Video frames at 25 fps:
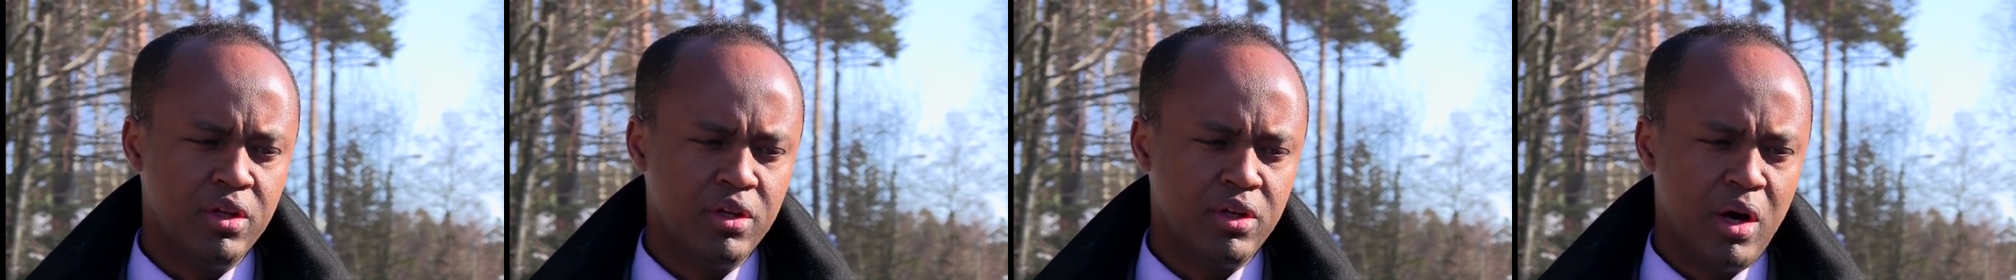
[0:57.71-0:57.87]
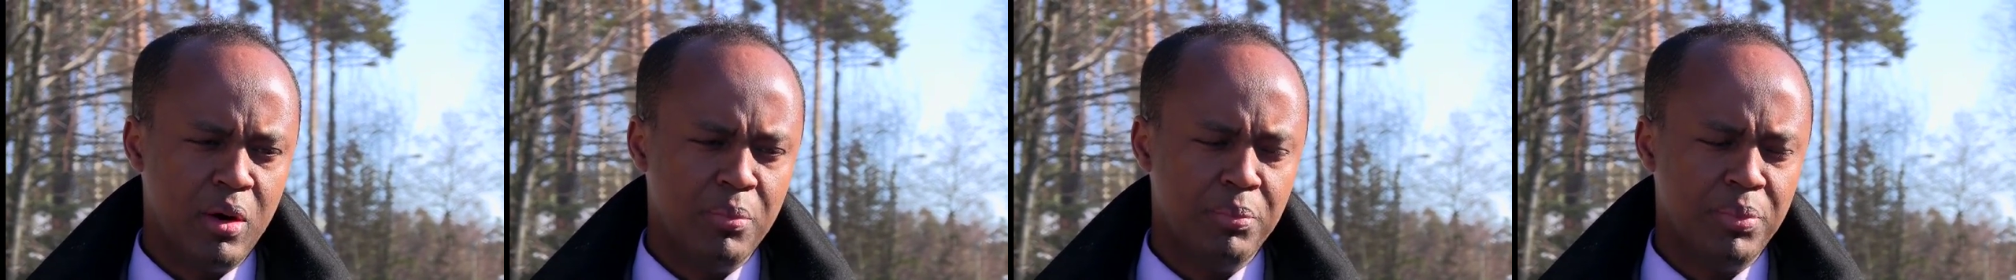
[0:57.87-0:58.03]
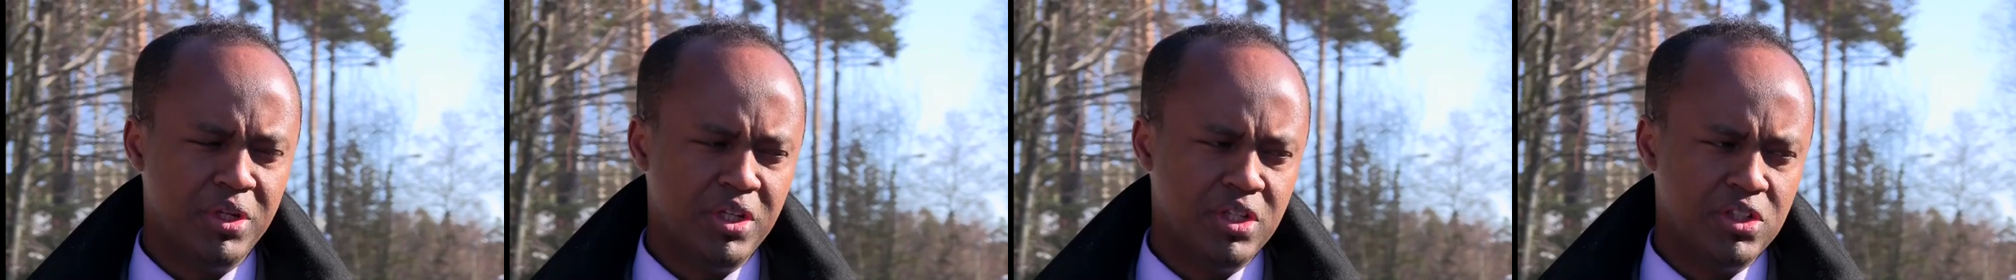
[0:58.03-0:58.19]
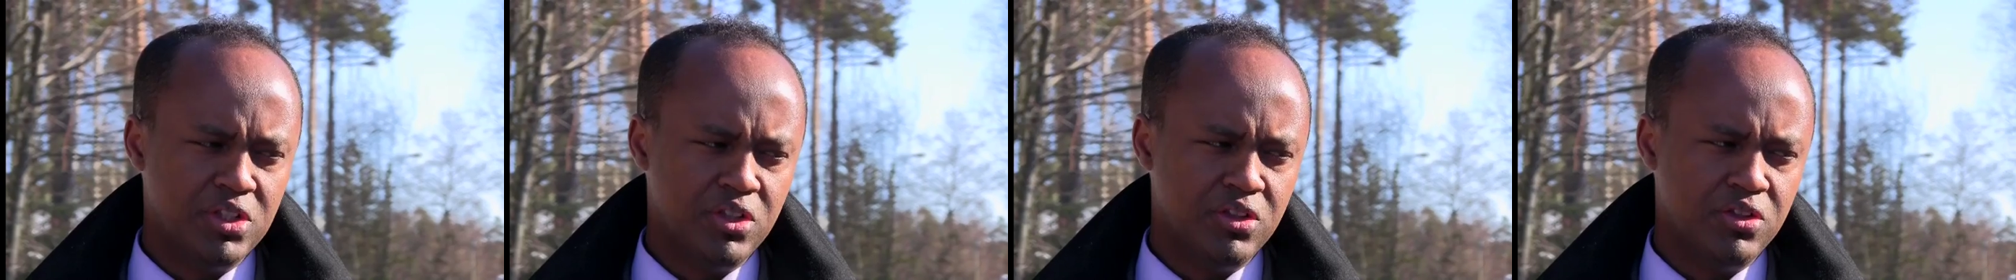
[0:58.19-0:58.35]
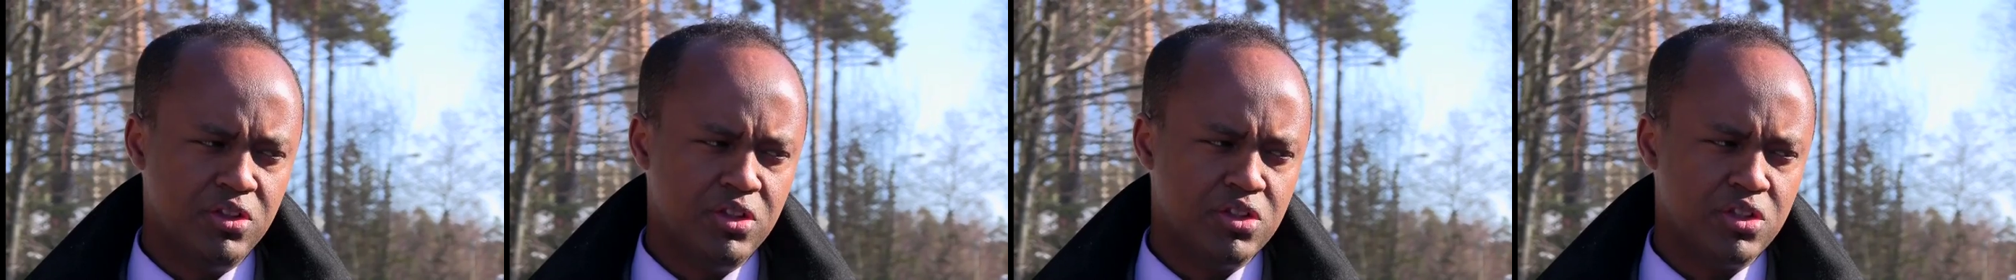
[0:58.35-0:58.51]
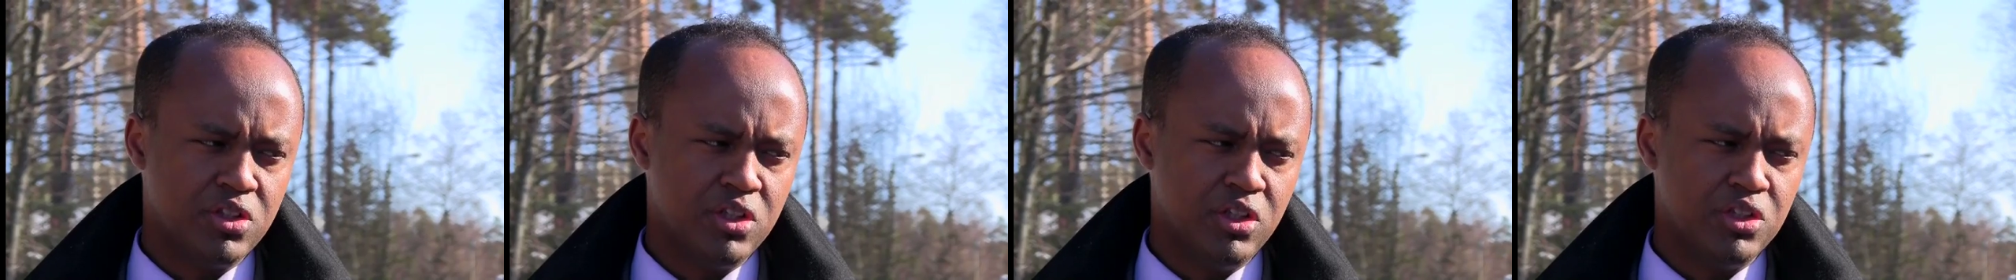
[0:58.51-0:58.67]
companies in
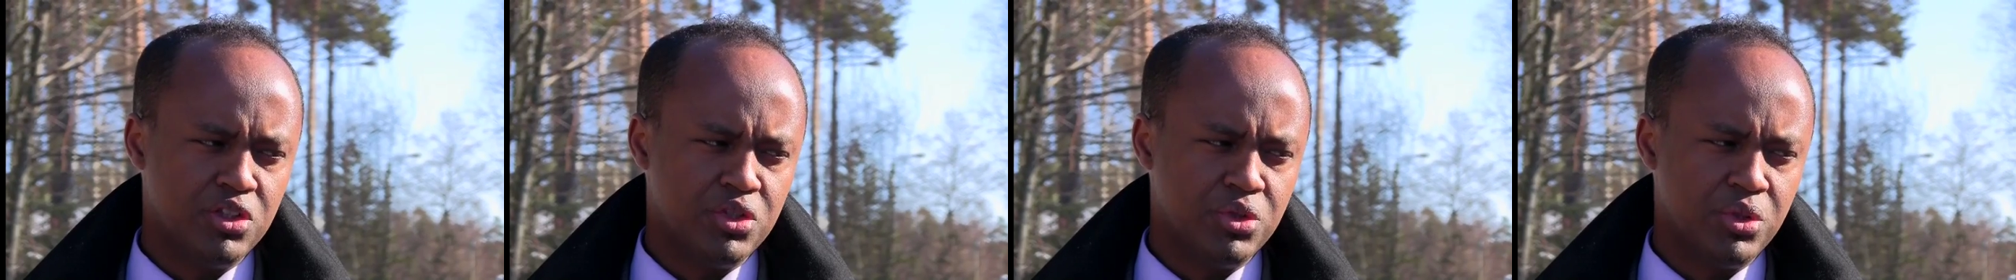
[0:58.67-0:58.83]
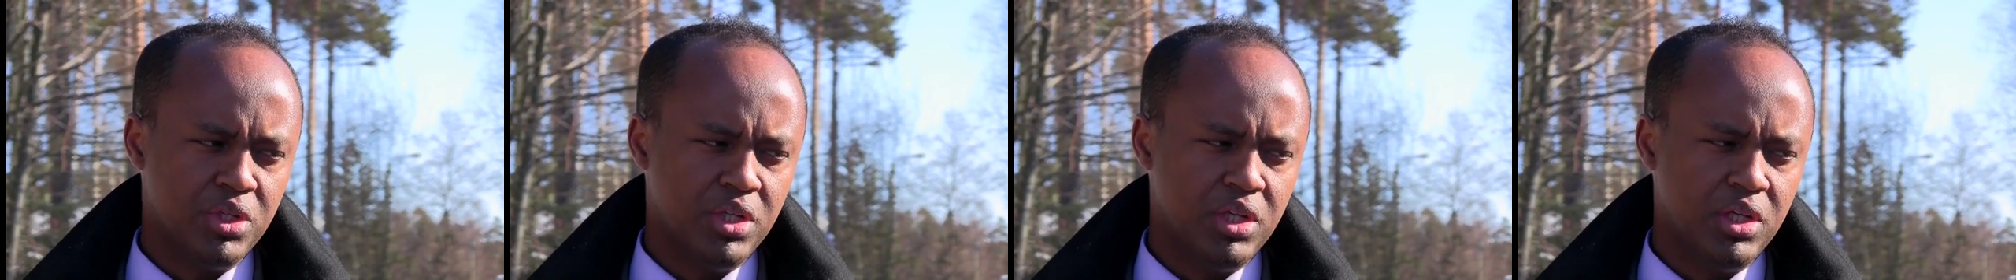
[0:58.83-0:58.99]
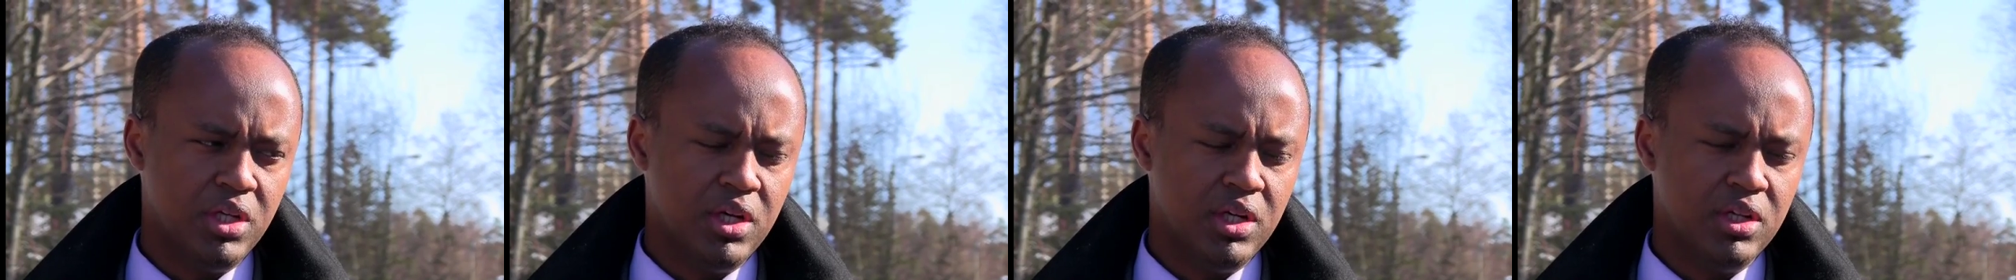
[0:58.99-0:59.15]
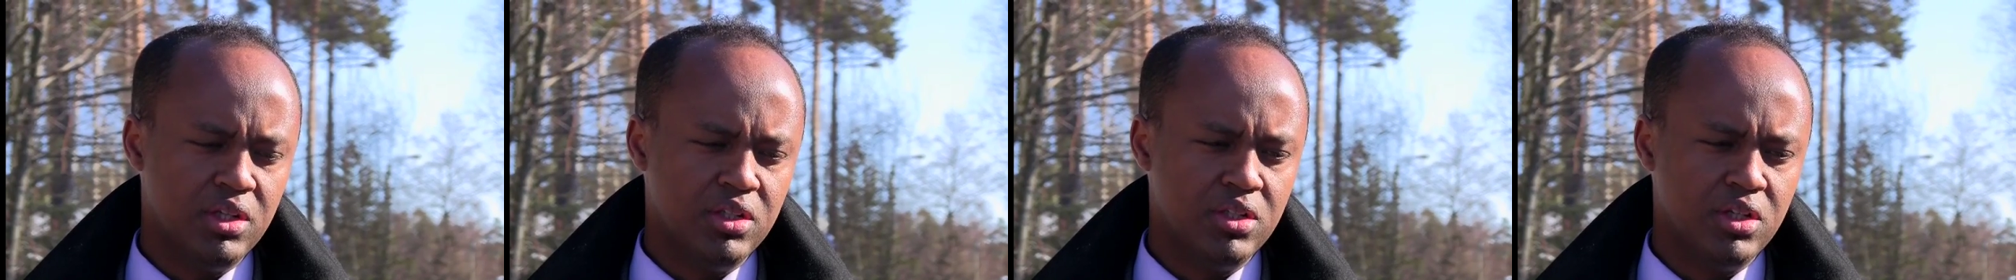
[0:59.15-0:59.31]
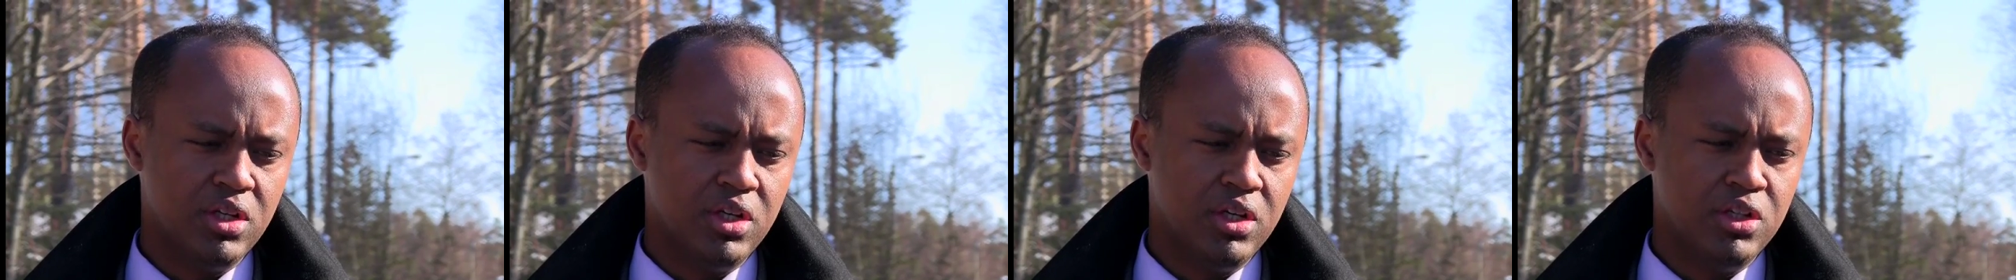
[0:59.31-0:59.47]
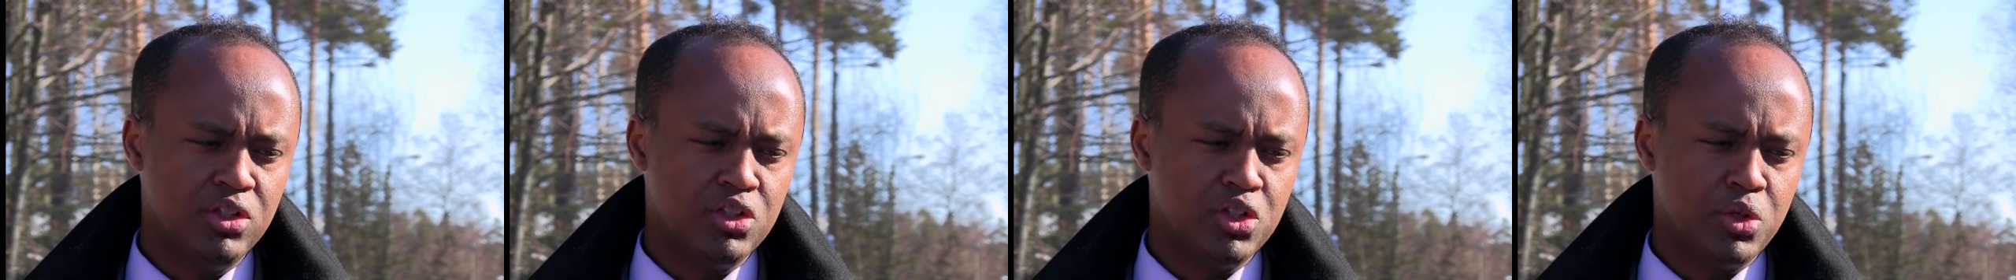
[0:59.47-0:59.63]
this country and uh,
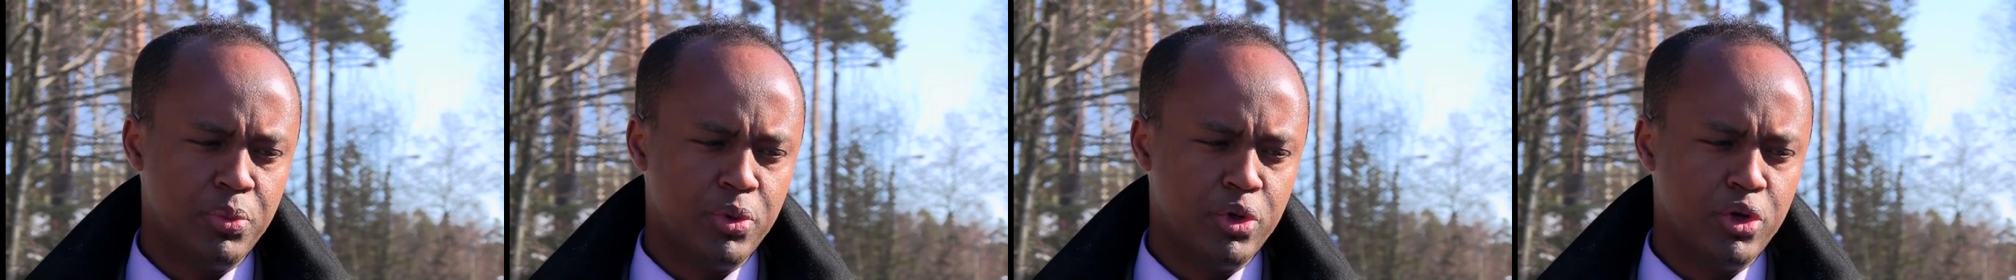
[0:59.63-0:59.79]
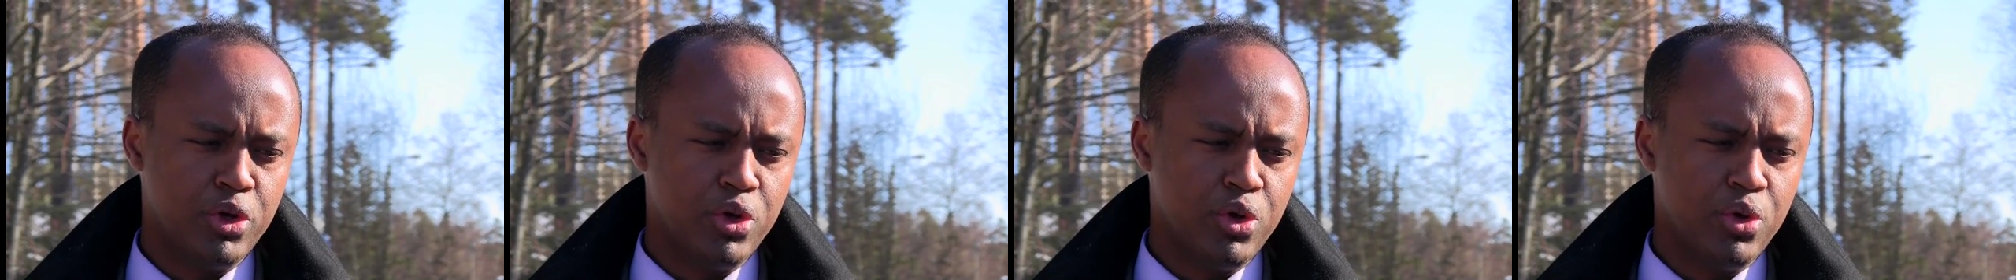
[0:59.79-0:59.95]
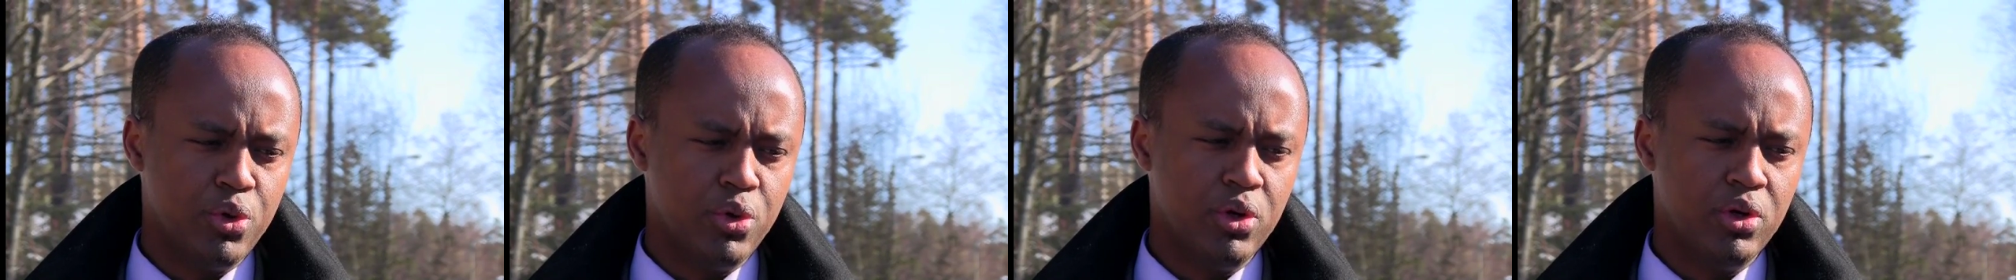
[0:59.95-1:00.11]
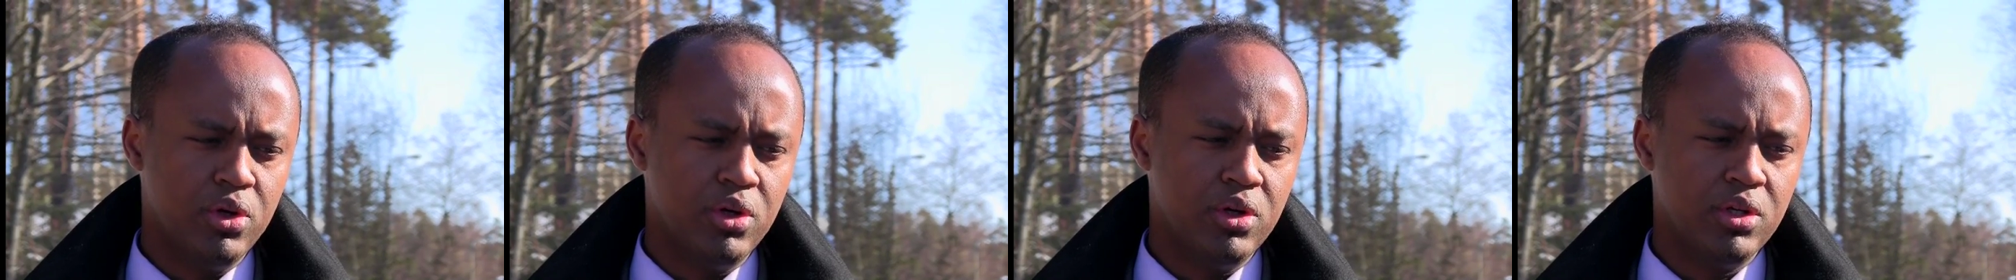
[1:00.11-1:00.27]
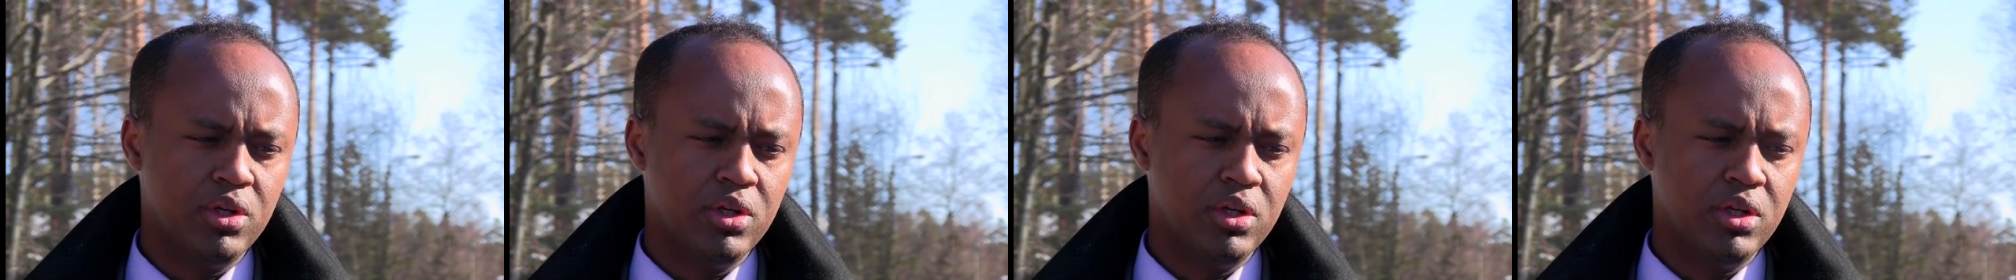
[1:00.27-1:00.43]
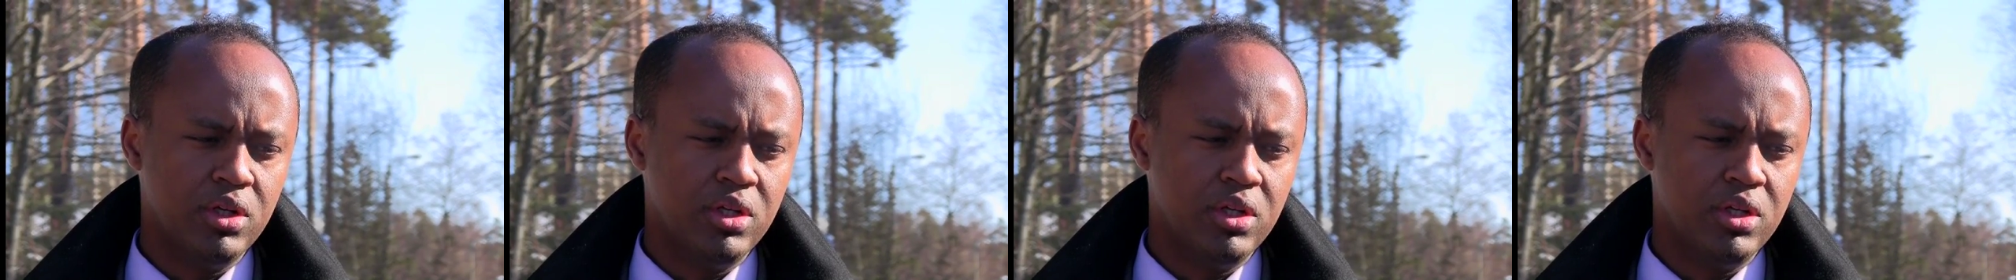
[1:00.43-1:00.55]
entrepreneur uh,